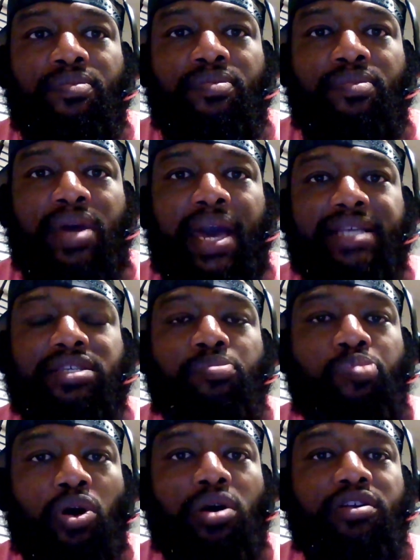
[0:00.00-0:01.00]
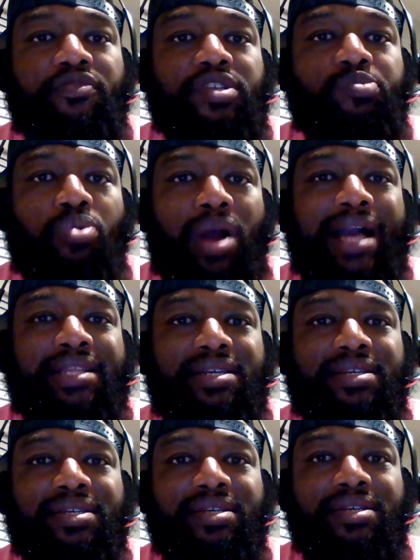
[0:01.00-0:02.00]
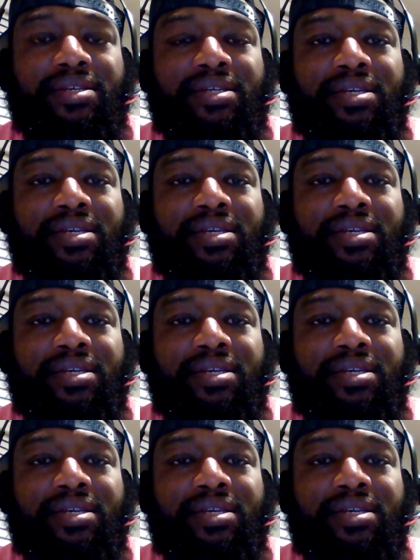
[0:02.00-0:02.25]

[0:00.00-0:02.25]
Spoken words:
as a part of its practices.